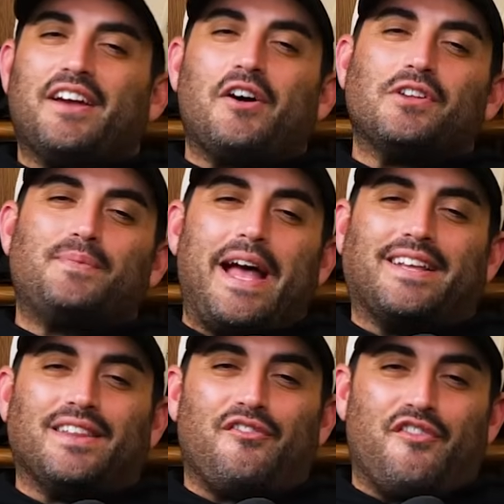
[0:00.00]
it goes back
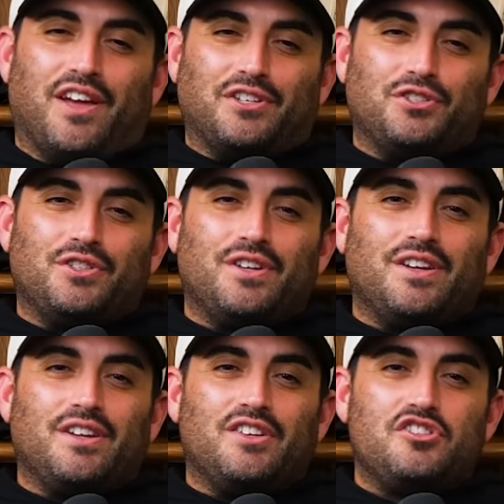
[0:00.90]
to the fish.
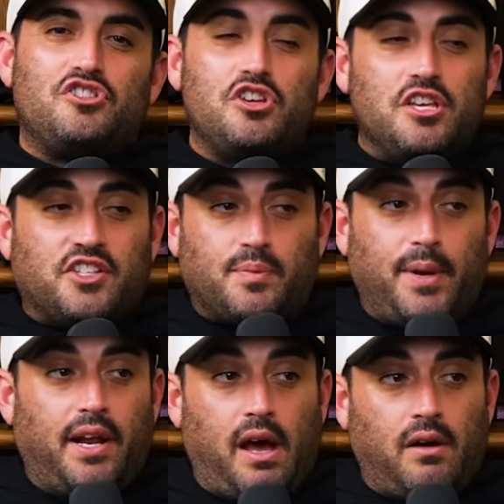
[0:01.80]
Do you
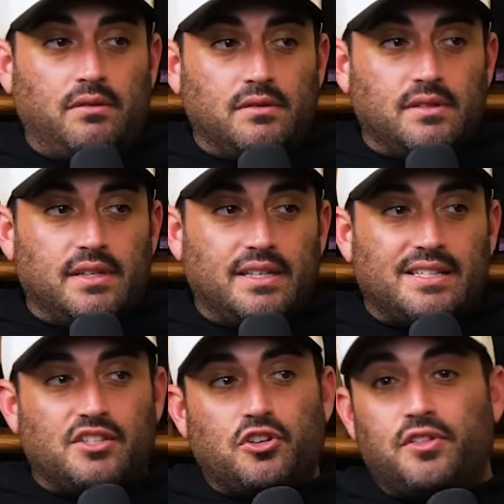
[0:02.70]
Speedo? Is
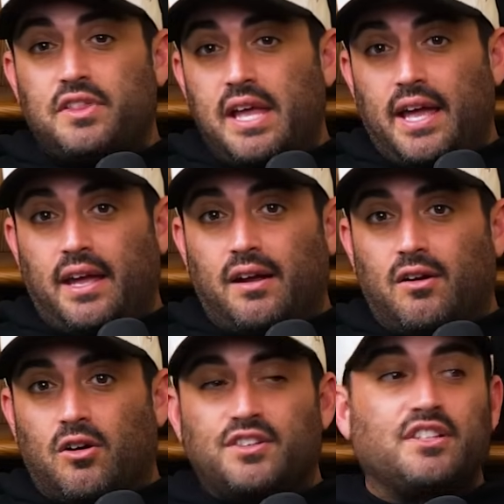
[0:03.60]
this your thing
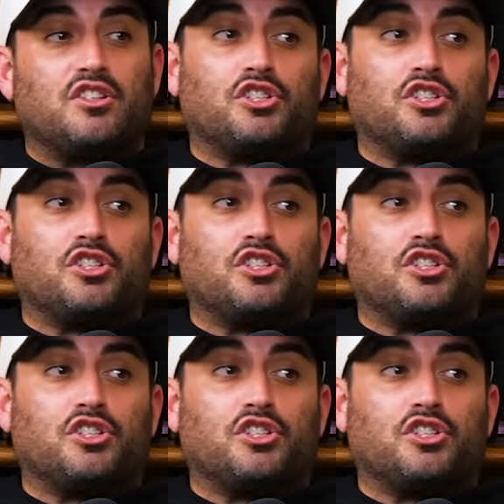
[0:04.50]
or is this a